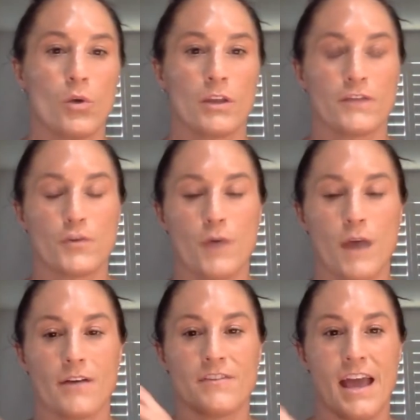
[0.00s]
well if you
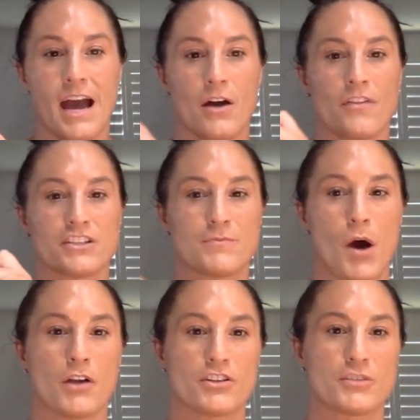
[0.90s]
have now the
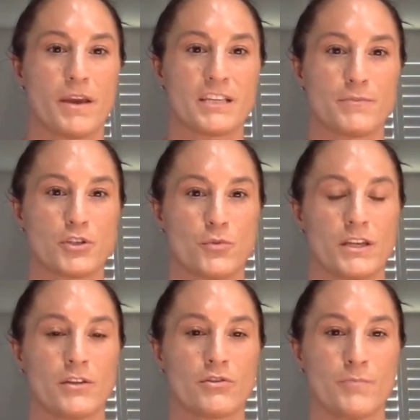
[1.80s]
smaller space
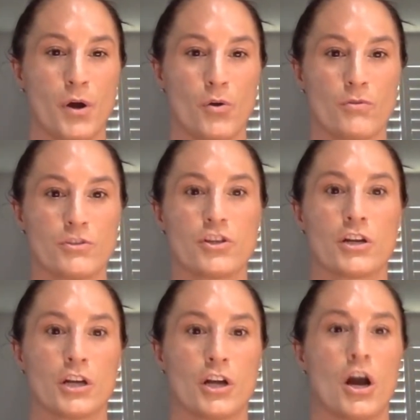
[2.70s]
between those bones you're
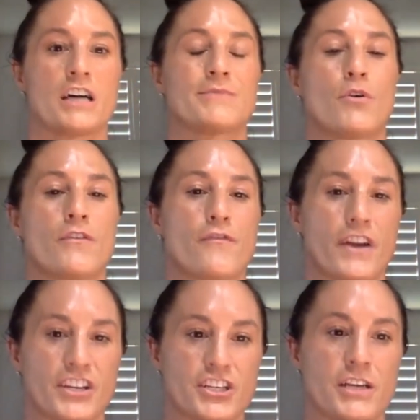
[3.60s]
going to cause more
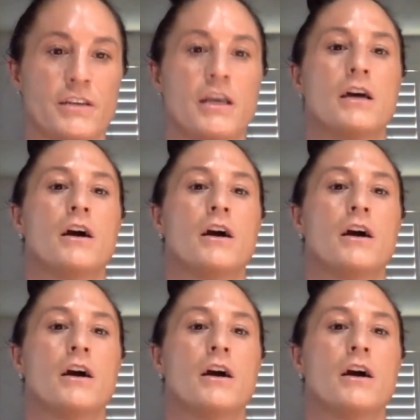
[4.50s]
friction